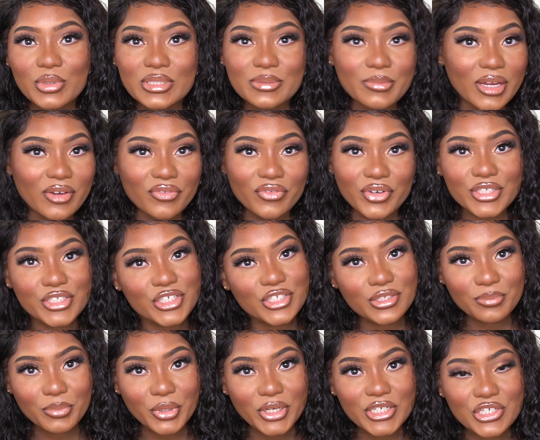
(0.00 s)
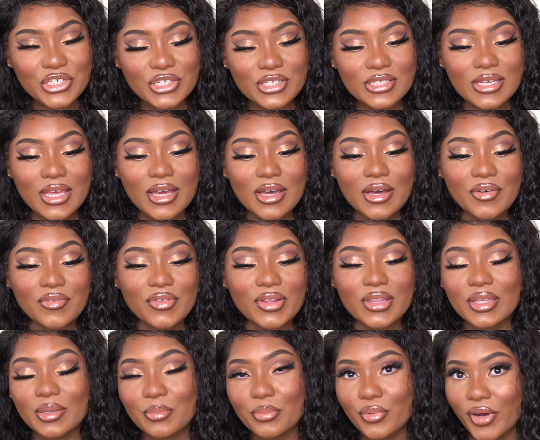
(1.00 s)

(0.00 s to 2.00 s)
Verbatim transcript: was my first impressions of the